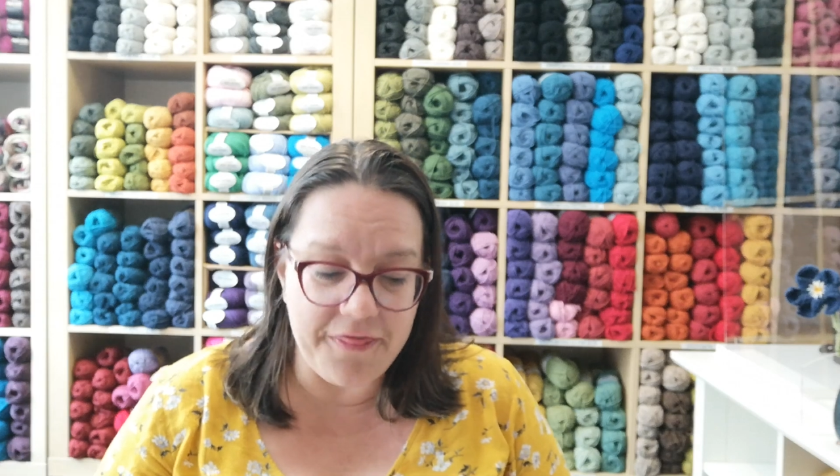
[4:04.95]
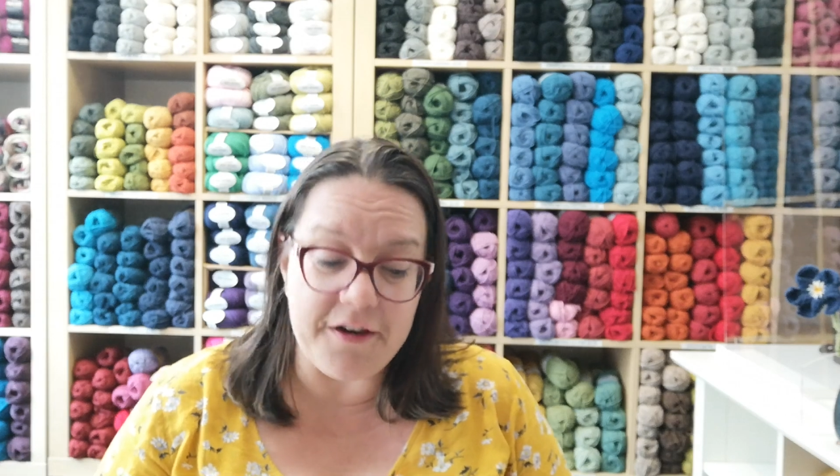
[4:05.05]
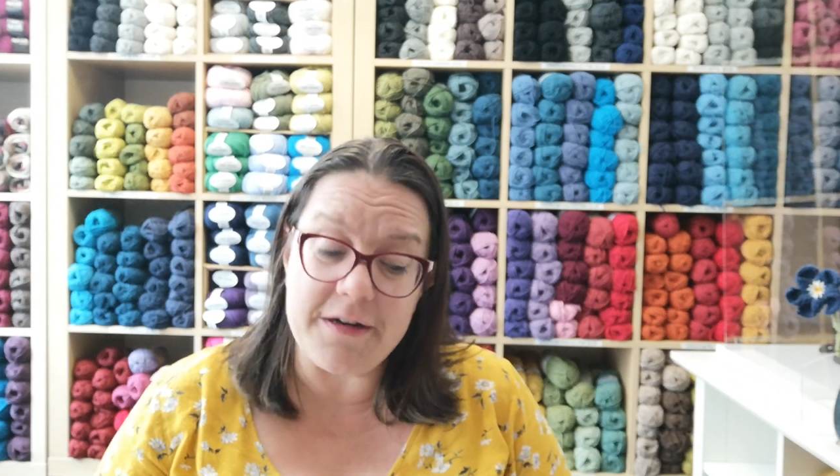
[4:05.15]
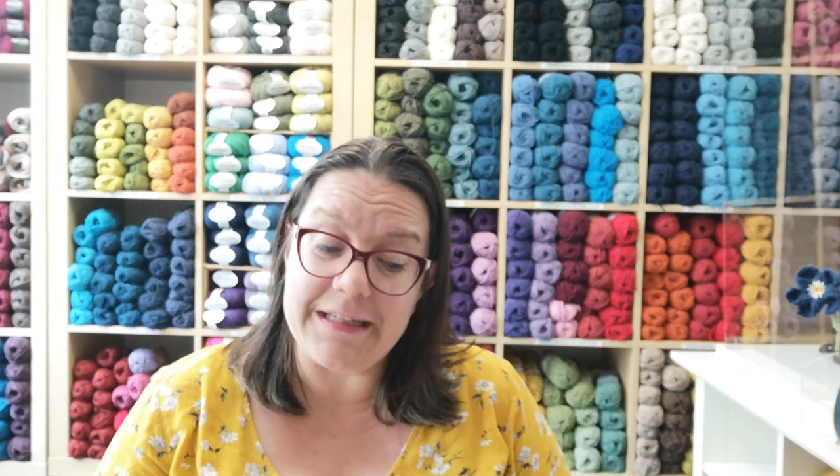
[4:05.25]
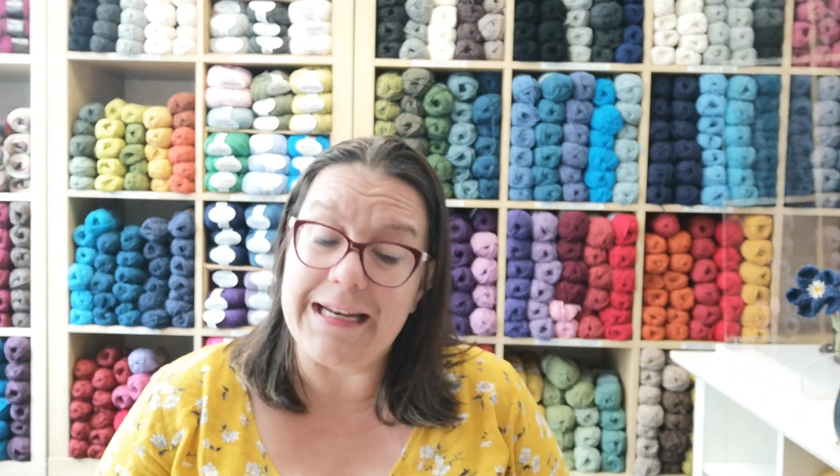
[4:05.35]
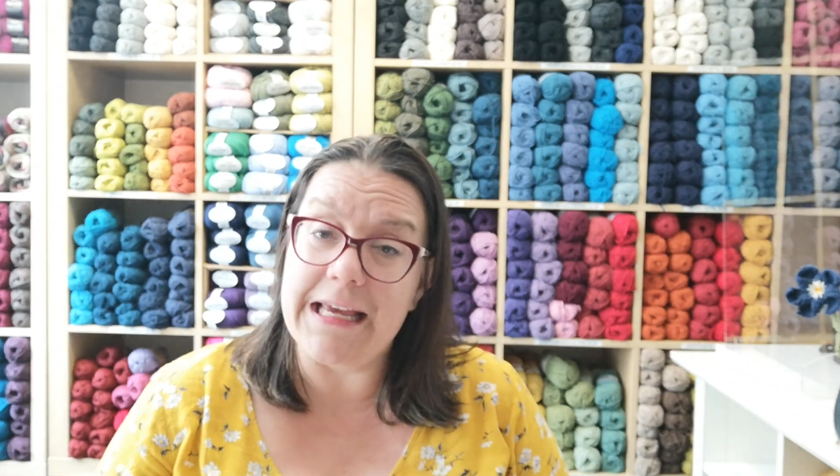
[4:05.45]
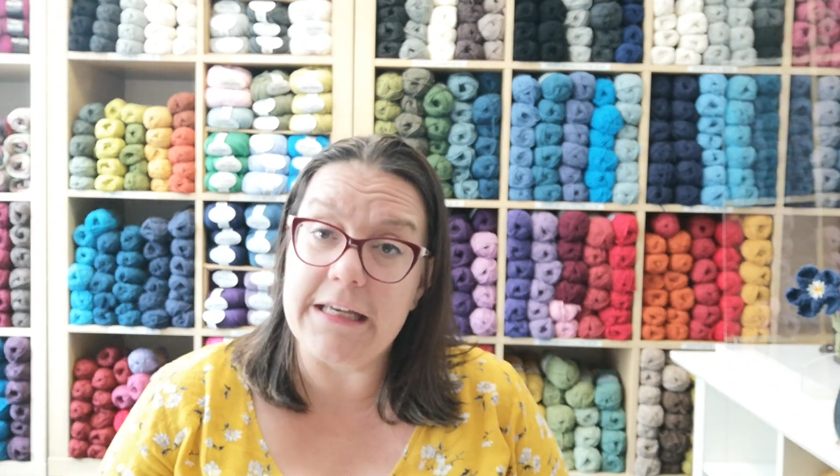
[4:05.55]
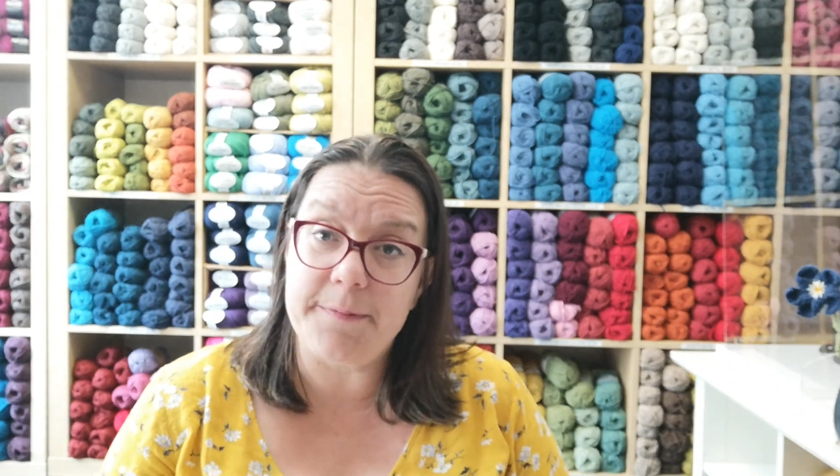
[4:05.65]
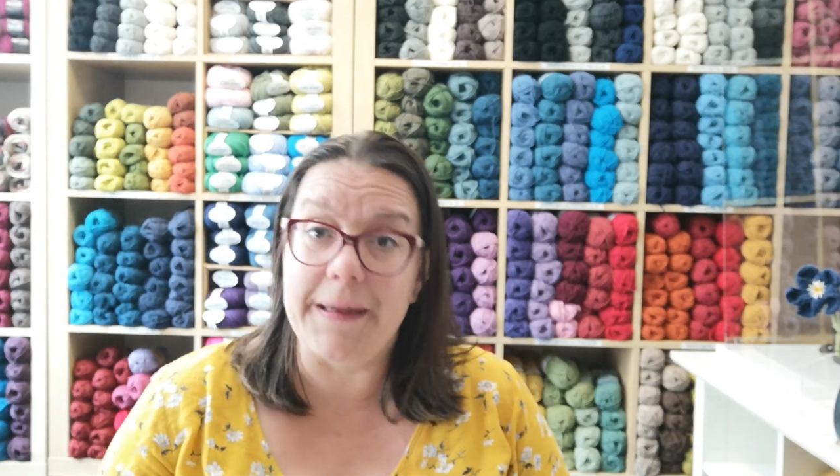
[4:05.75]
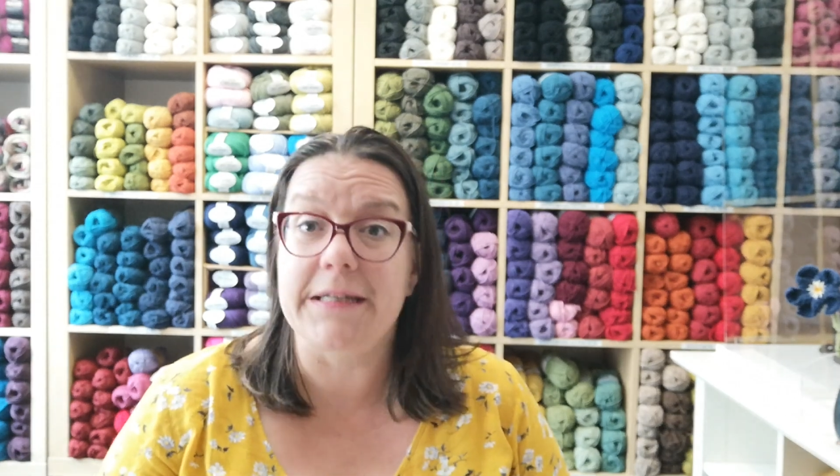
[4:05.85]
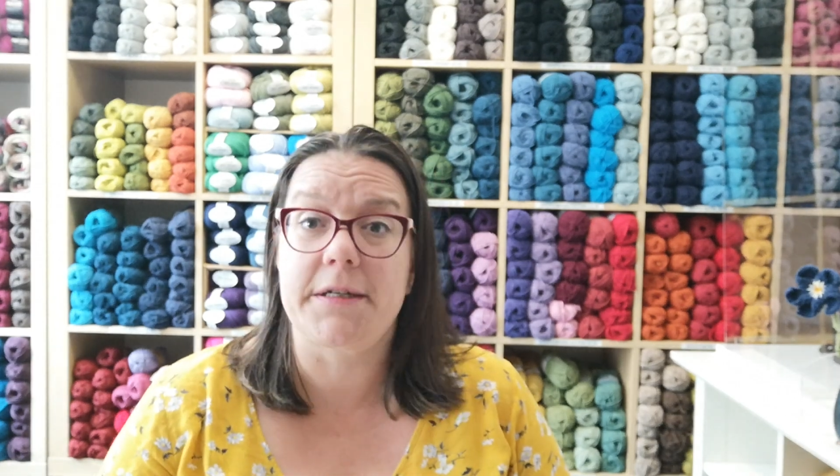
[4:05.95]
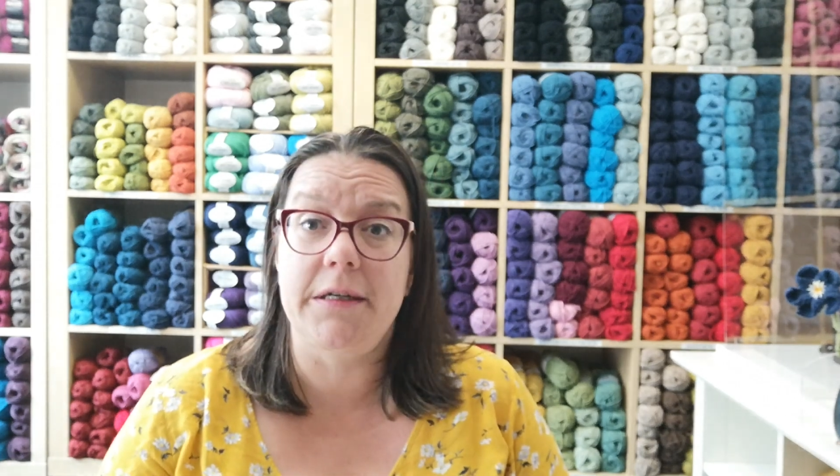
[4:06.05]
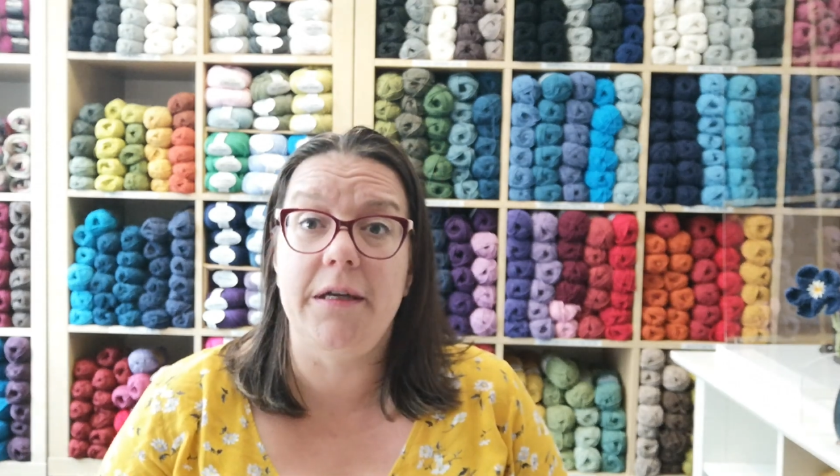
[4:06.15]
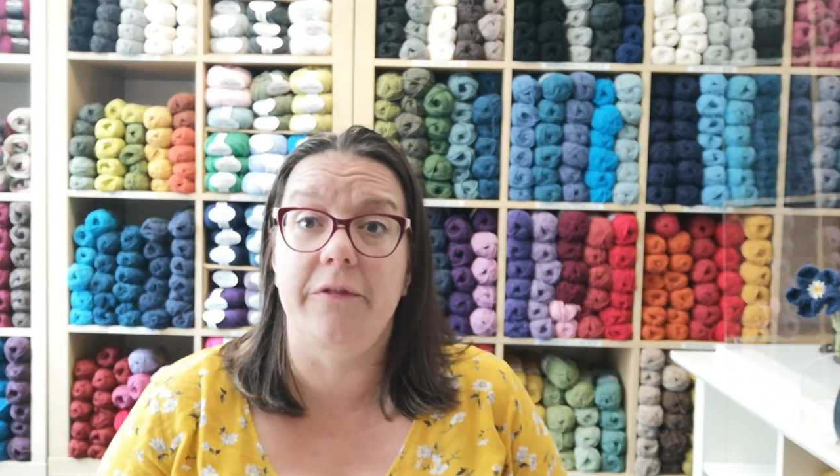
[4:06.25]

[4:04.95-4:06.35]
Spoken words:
There's a lace pattern.